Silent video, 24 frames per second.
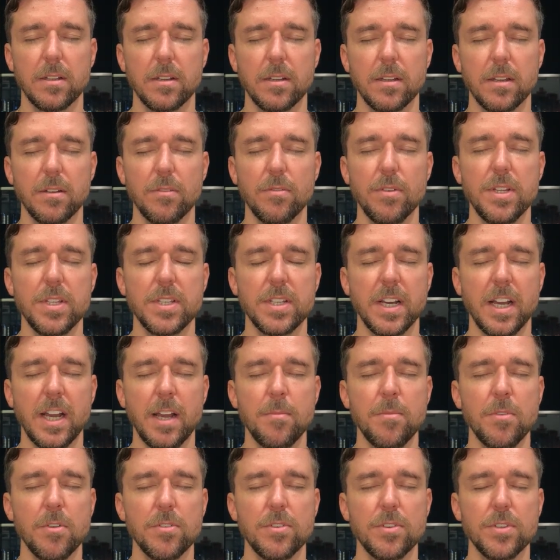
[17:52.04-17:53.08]
Every
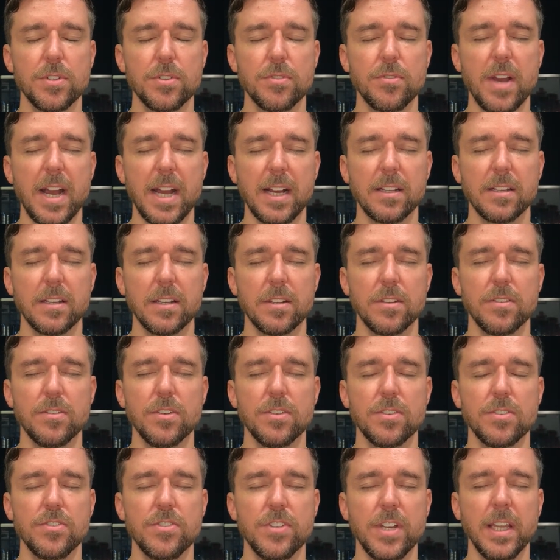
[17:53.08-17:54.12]
time you're distracted,
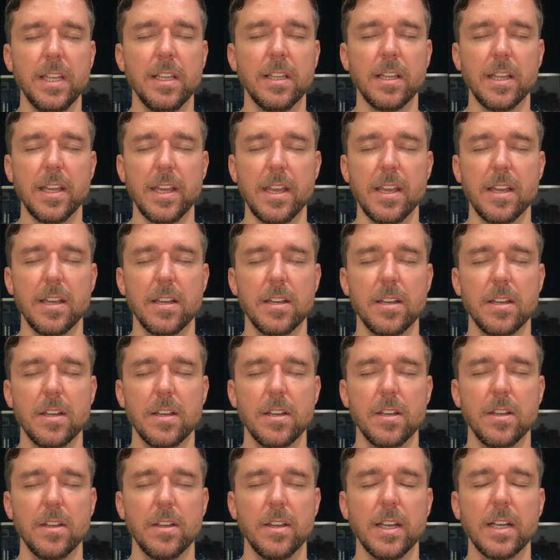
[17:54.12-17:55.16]
just gently
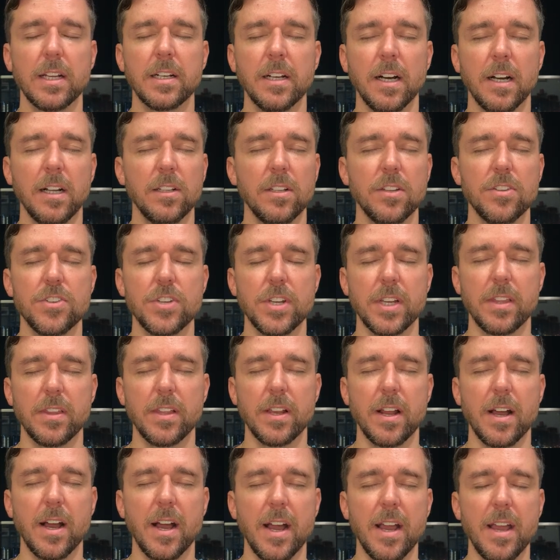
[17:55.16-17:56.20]
acknowledging
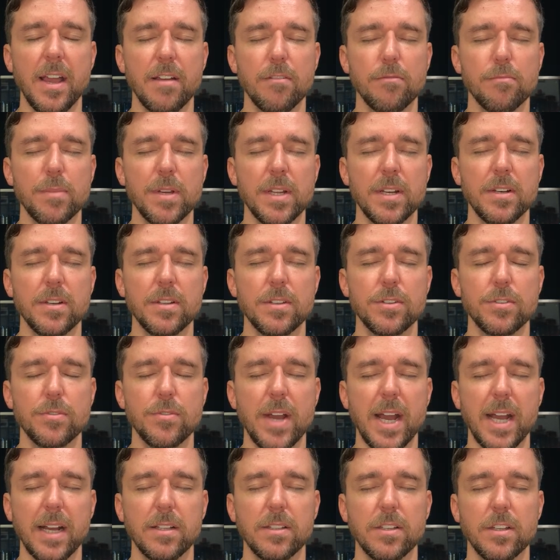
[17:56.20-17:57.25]
that I have been
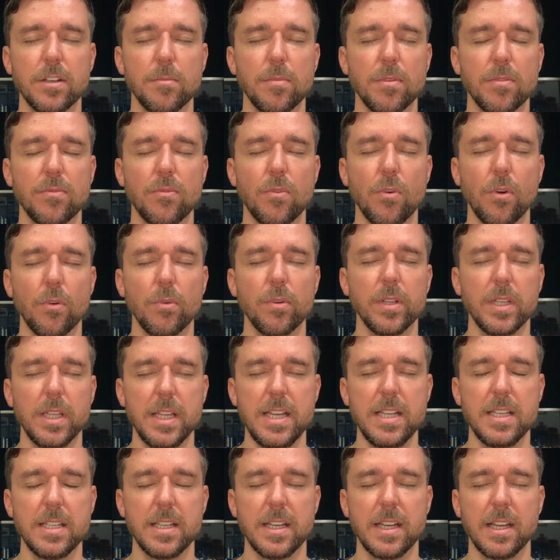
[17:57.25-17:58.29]
distracted before
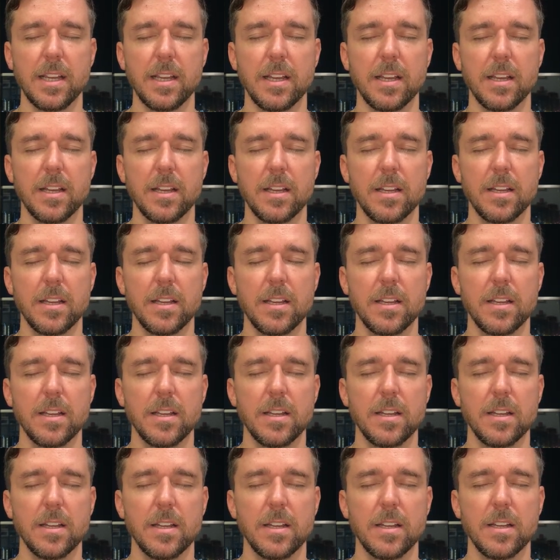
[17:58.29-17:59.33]
releasing
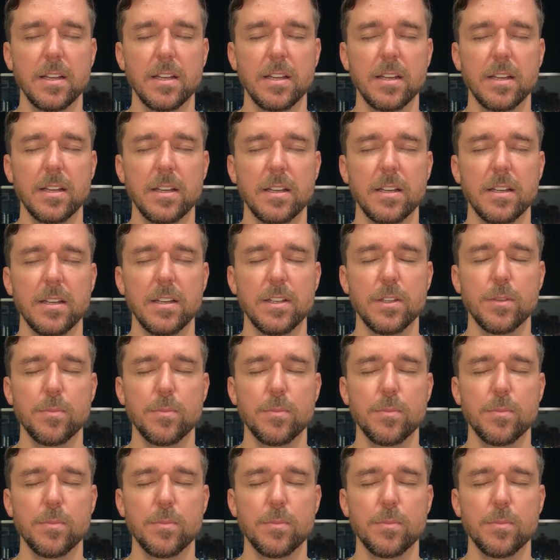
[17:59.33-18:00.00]
as